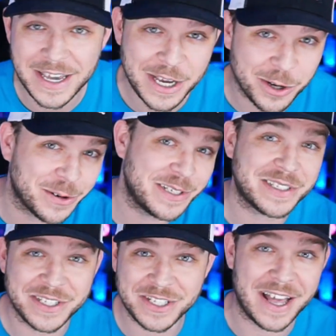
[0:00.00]
increase
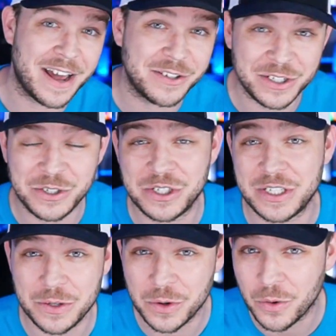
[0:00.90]
the sliders and you
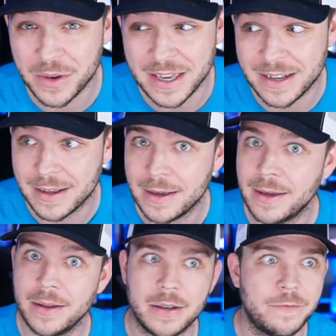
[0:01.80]
still don't get
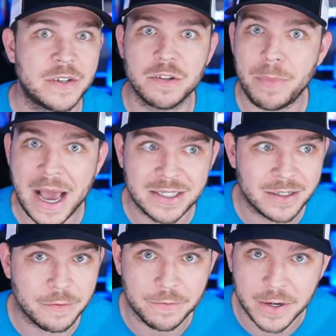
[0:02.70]
defensive pass
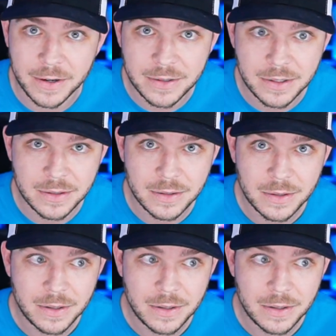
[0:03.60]
interference